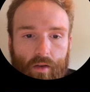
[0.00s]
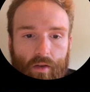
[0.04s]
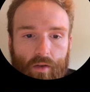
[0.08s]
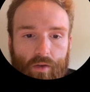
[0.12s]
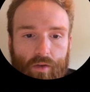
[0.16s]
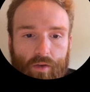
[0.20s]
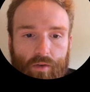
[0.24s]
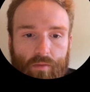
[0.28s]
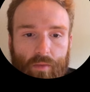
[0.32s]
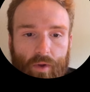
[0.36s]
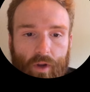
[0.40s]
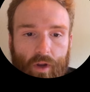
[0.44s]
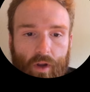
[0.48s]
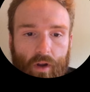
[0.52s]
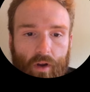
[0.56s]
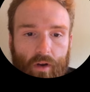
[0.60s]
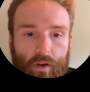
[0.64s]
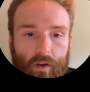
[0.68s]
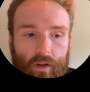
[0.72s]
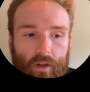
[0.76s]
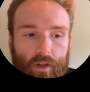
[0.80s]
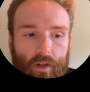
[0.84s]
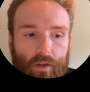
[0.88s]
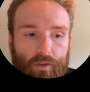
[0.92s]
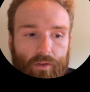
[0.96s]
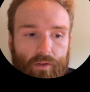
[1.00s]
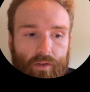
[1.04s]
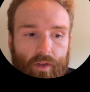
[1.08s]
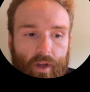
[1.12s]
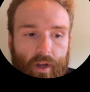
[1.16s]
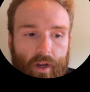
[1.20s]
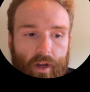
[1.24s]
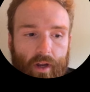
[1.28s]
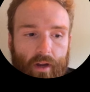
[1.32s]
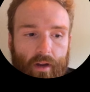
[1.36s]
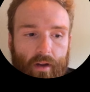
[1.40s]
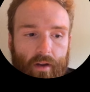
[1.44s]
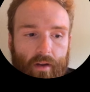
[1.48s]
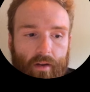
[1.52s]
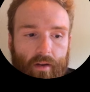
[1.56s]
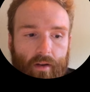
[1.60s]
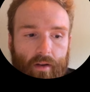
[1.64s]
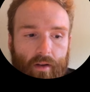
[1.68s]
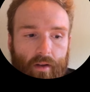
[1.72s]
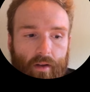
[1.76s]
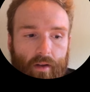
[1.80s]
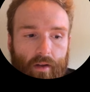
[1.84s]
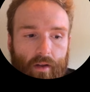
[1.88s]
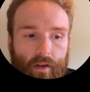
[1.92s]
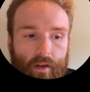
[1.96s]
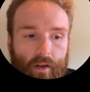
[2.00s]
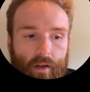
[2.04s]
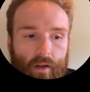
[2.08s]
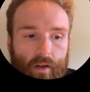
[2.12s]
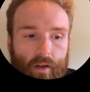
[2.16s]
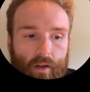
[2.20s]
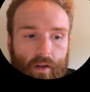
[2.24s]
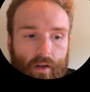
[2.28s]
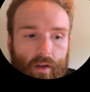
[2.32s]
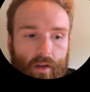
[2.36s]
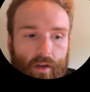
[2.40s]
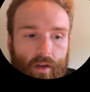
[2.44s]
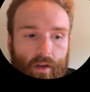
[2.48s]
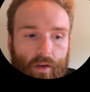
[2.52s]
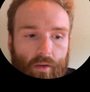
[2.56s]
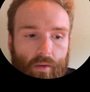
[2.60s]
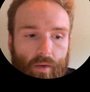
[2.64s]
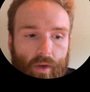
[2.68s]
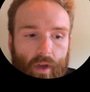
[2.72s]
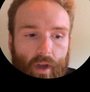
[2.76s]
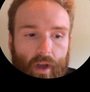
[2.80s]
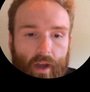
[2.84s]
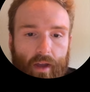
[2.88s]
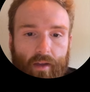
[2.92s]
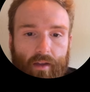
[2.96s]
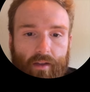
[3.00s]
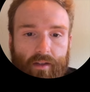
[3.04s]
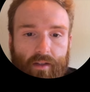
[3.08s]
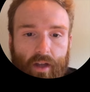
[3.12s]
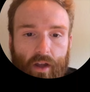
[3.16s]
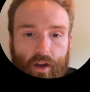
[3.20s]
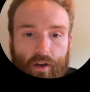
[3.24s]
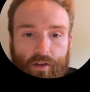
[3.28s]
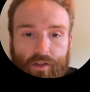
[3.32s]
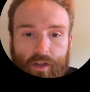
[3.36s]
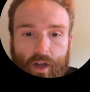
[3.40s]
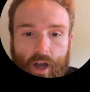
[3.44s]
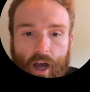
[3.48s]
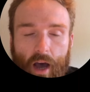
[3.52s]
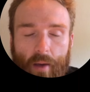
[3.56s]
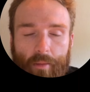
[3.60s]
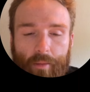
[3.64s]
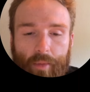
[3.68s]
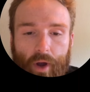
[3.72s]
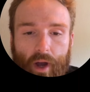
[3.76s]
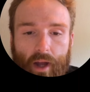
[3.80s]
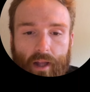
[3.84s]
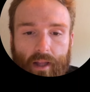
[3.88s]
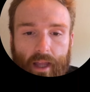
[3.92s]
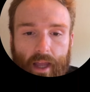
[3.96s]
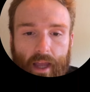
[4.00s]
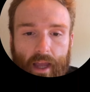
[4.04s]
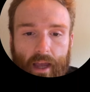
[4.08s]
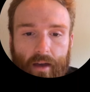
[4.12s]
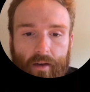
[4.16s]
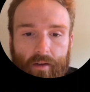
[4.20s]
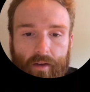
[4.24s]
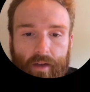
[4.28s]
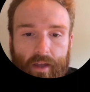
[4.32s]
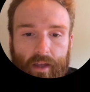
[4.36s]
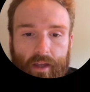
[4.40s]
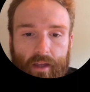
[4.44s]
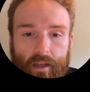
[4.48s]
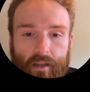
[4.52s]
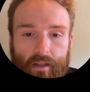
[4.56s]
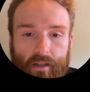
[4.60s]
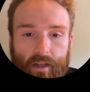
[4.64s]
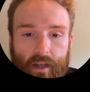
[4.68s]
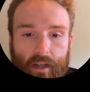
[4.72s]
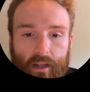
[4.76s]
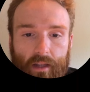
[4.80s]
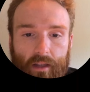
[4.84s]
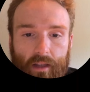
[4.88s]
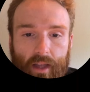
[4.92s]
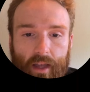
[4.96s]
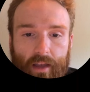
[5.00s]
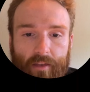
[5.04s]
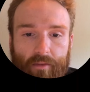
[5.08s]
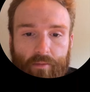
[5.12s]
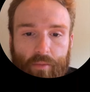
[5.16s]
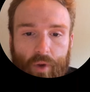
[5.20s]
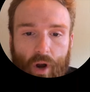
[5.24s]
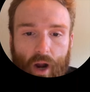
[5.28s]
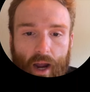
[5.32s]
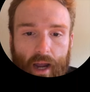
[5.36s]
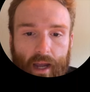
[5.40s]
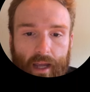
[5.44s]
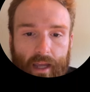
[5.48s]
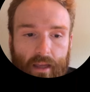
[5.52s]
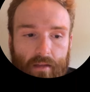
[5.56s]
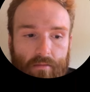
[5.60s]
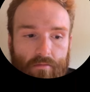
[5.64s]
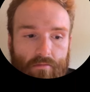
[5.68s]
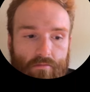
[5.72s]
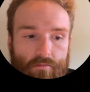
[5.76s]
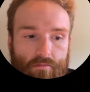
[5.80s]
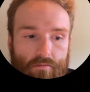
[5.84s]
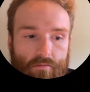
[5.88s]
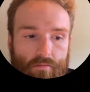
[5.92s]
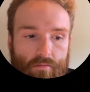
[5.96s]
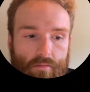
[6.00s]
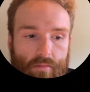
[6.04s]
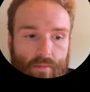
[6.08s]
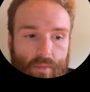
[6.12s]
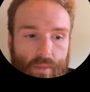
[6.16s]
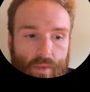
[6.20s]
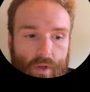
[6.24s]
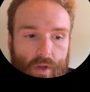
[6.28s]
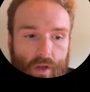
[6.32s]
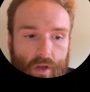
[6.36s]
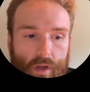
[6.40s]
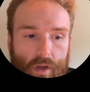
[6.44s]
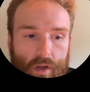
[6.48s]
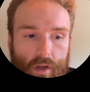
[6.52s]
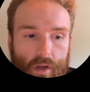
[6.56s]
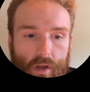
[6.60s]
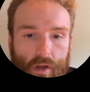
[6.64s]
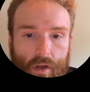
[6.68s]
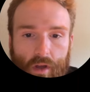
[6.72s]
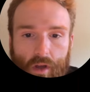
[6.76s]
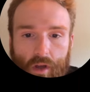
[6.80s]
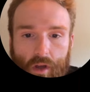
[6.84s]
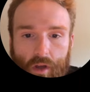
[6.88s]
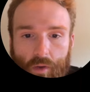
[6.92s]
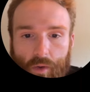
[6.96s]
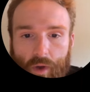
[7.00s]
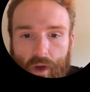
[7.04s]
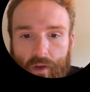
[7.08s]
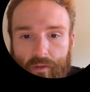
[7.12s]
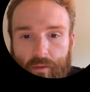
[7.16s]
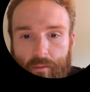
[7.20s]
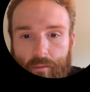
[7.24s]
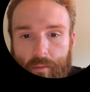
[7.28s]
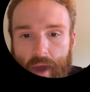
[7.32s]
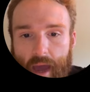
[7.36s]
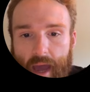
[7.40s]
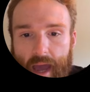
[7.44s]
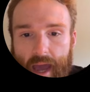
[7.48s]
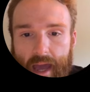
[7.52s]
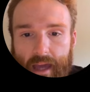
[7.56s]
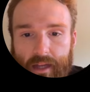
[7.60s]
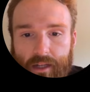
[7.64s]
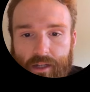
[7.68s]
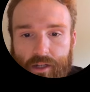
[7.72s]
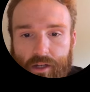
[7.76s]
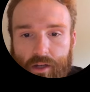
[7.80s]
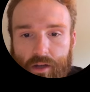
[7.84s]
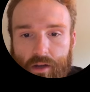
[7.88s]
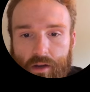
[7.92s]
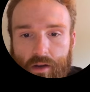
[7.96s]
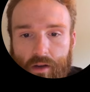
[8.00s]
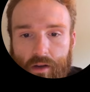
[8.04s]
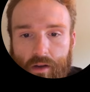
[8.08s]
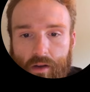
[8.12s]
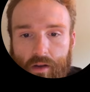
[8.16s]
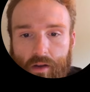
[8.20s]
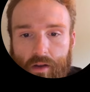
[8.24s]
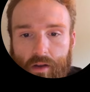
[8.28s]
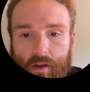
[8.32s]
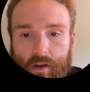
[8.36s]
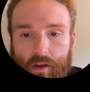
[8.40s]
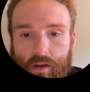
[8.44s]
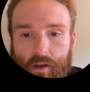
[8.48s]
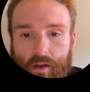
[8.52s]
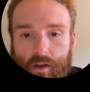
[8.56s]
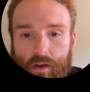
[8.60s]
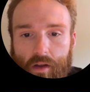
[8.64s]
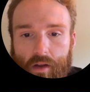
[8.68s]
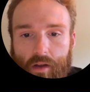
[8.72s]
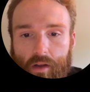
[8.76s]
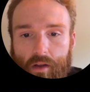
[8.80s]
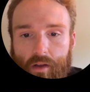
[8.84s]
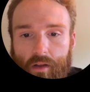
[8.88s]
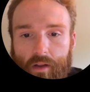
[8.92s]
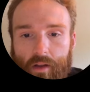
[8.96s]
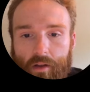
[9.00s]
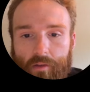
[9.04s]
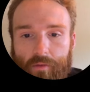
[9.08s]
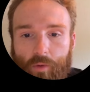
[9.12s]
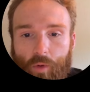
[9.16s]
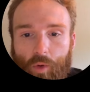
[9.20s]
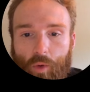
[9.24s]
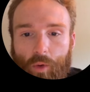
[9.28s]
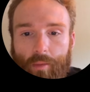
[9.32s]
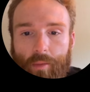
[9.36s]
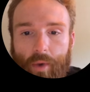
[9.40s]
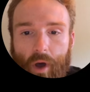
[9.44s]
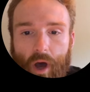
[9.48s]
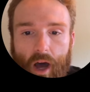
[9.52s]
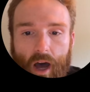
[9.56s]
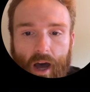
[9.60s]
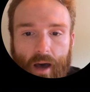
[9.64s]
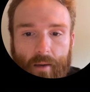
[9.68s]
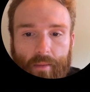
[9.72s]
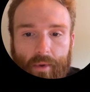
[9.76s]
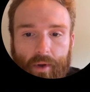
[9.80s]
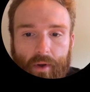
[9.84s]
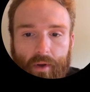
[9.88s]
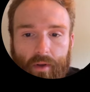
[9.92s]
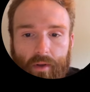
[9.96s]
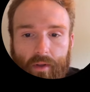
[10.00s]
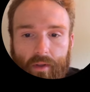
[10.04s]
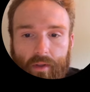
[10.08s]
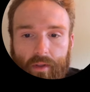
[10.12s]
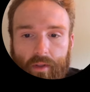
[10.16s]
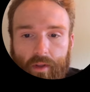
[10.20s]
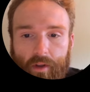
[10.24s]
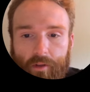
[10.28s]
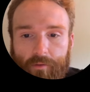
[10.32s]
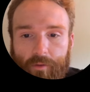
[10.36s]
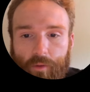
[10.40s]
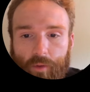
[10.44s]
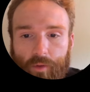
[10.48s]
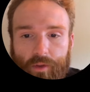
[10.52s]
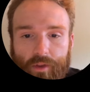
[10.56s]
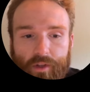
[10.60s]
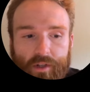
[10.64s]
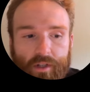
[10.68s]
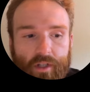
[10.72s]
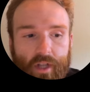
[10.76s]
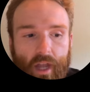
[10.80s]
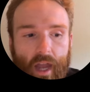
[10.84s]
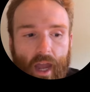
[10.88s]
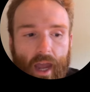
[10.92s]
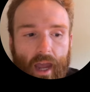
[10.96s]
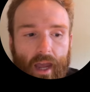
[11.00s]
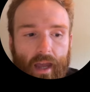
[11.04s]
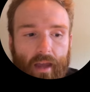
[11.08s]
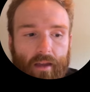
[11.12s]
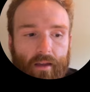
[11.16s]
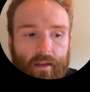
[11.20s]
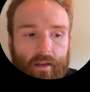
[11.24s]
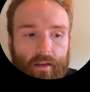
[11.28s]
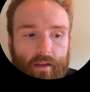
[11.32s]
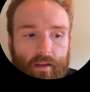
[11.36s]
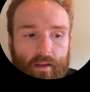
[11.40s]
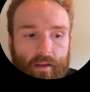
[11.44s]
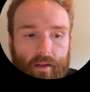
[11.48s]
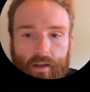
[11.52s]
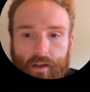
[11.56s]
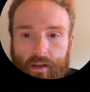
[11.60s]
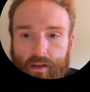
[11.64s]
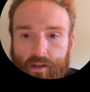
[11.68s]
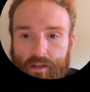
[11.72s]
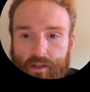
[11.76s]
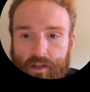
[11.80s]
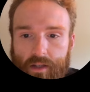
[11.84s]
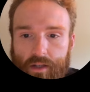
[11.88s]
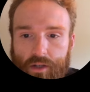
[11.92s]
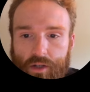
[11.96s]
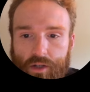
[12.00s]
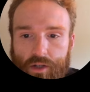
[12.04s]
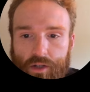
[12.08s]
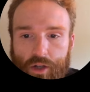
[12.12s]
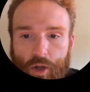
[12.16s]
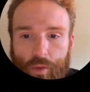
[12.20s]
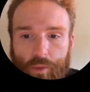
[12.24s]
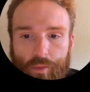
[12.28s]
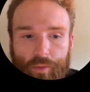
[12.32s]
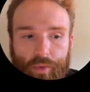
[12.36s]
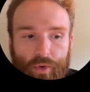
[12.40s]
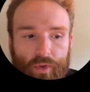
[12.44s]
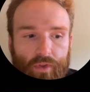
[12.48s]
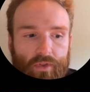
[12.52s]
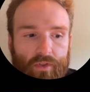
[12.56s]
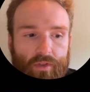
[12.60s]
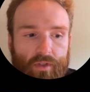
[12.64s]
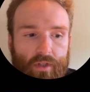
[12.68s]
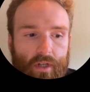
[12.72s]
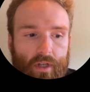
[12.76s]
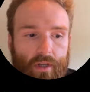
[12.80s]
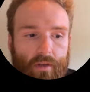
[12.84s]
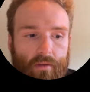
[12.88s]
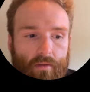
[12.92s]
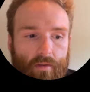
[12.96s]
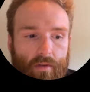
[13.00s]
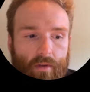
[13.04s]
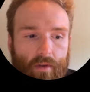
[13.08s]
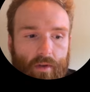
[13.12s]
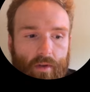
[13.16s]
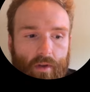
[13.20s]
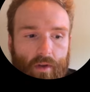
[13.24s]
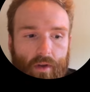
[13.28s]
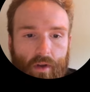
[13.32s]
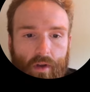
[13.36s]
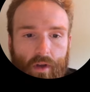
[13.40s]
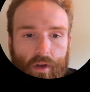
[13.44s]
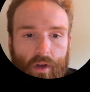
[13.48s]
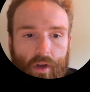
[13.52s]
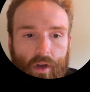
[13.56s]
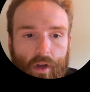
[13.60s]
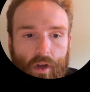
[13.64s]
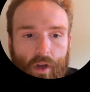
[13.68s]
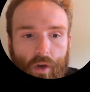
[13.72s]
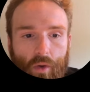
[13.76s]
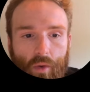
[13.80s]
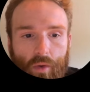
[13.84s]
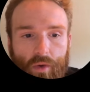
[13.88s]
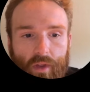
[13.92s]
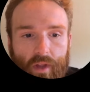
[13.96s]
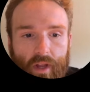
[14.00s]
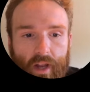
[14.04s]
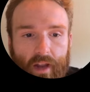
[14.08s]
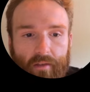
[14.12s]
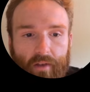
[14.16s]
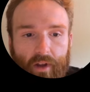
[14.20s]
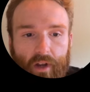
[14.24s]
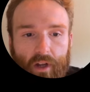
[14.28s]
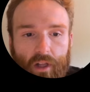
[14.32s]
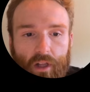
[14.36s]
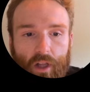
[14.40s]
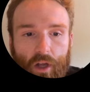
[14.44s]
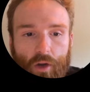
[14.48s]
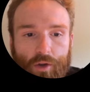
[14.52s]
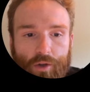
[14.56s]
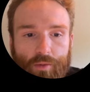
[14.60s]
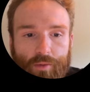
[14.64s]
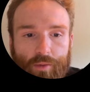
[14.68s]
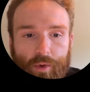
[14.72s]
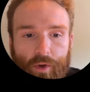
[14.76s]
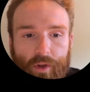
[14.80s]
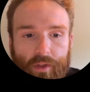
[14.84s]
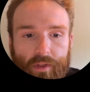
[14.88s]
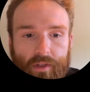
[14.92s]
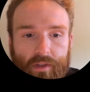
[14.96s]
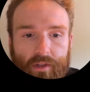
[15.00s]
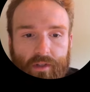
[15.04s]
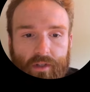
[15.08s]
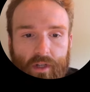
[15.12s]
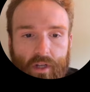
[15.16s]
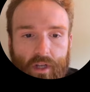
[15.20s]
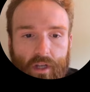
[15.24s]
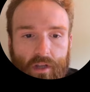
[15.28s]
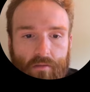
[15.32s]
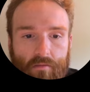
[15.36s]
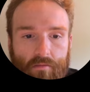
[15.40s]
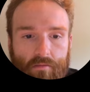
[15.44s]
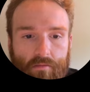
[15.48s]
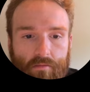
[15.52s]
Should be our close there. We say our top right now is a left bracket. We have a match. Therefore, we pop. Therefore, the stack is then just an open parenthesis. We then have a closed parenthesis.